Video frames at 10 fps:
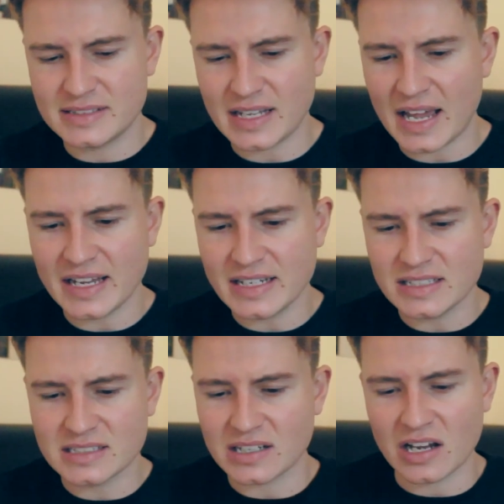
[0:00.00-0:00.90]

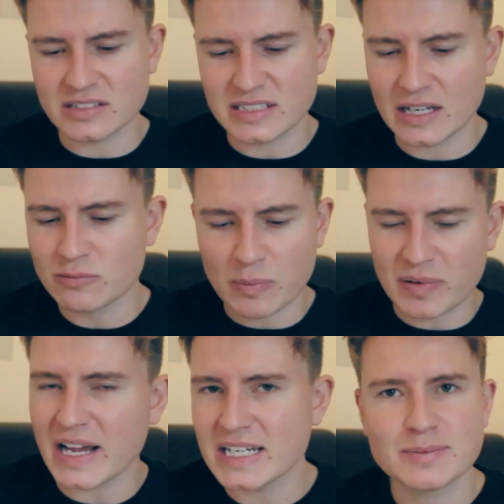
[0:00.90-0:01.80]
days until
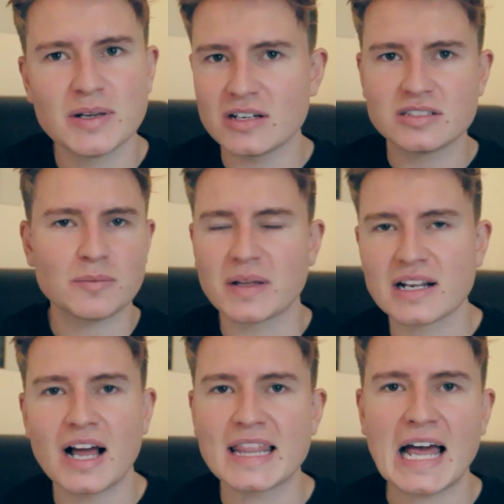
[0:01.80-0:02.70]
replacement or something
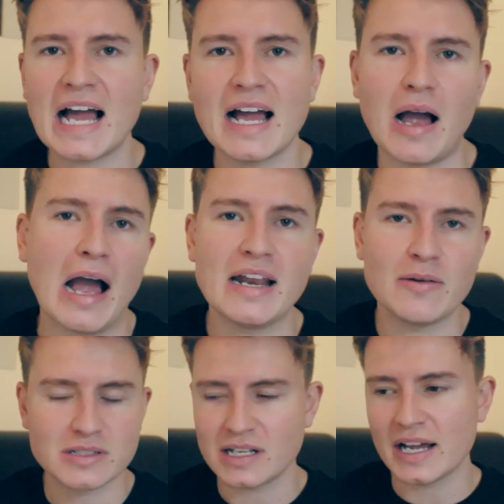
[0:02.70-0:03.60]
like that, and
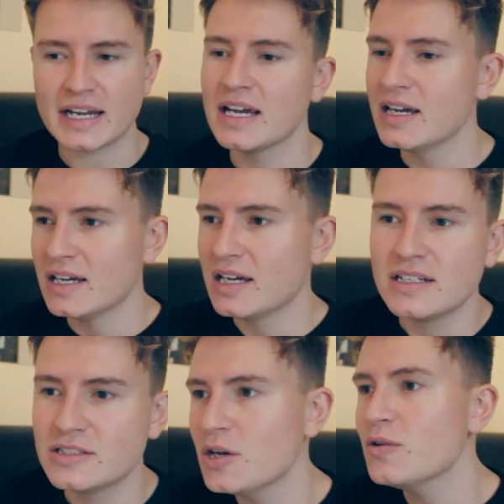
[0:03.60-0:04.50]
it was like
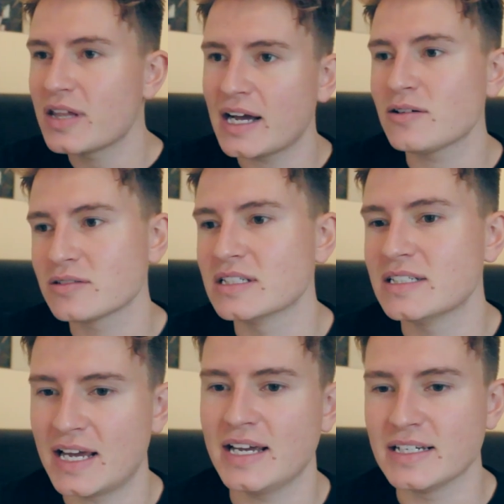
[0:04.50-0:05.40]

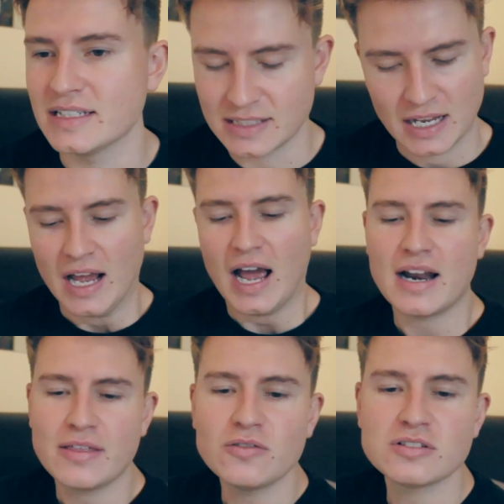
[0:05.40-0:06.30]
2,000 days.
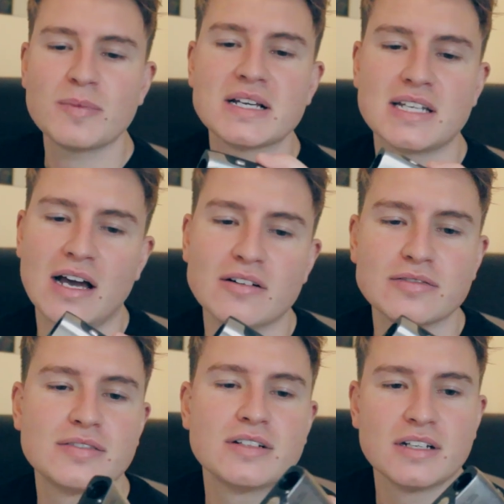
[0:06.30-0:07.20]
And I thought to
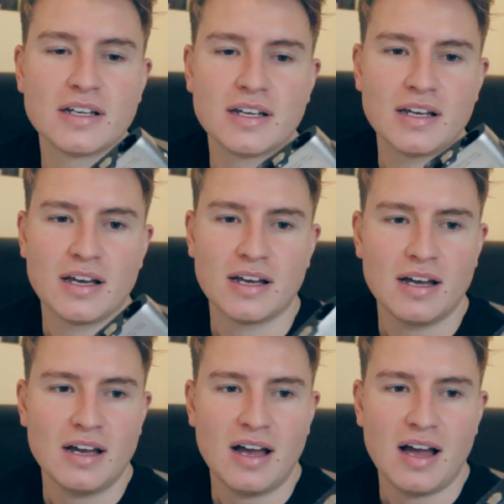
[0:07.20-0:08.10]
myself,
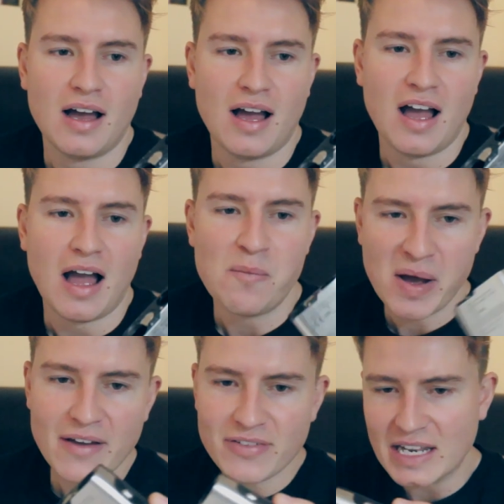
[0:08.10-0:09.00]
am
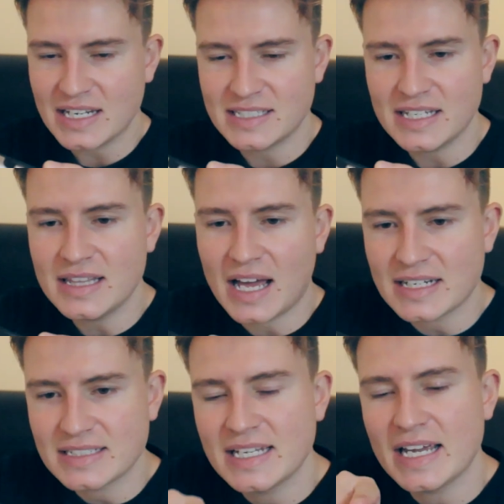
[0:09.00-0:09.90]
I ever going to see
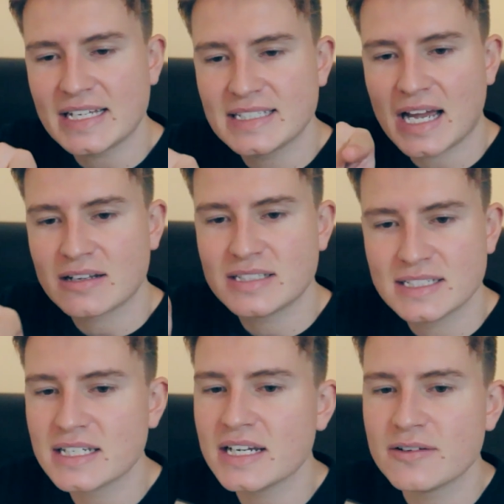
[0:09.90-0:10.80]
that tick down
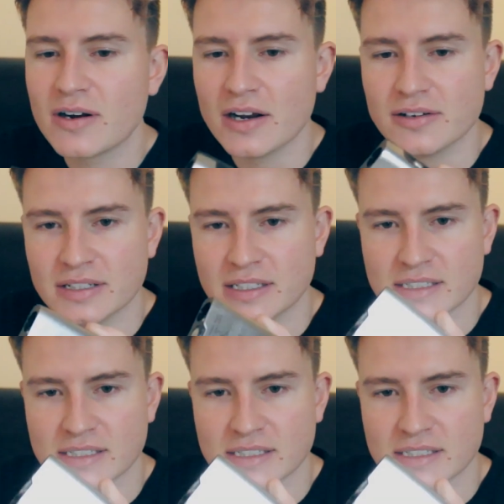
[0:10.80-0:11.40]
to zero?